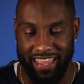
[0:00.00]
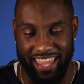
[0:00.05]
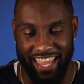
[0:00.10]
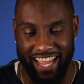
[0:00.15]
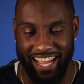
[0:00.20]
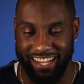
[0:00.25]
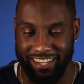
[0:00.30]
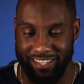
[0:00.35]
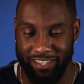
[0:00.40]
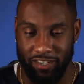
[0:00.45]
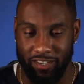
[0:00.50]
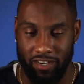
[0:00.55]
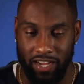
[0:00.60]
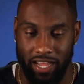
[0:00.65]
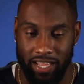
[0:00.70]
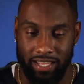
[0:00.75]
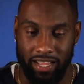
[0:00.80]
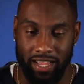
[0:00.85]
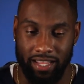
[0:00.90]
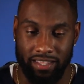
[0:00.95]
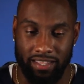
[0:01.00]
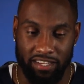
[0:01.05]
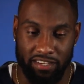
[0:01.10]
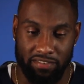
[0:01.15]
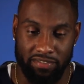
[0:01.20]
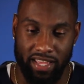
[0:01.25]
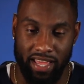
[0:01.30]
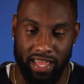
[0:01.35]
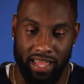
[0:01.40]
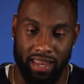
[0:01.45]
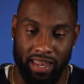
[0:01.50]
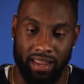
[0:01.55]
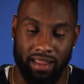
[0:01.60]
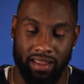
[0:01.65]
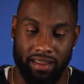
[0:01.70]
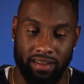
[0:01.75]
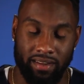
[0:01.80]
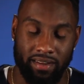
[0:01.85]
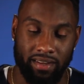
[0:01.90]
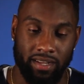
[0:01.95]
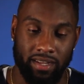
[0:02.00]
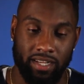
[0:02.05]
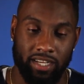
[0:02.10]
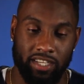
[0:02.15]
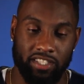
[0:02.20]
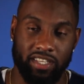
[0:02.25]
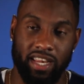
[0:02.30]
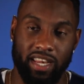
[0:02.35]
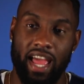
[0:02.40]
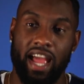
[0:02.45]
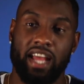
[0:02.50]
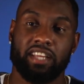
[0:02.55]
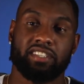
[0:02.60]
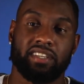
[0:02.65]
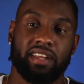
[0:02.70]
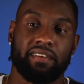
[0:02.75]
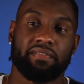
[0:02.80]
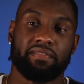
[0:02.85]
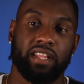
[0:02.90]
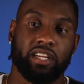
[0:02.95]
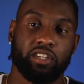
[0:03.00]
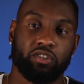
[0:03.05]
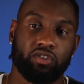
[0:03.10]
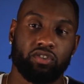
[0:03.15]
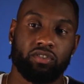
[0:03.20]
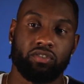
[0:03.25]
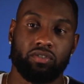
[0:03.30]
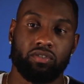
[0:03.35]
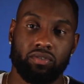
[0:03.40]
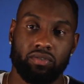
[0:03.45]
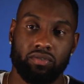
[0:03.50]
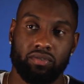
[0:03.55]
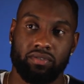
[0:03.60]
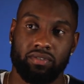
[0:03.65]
I don't know. I love that, because in action I feel like you can do,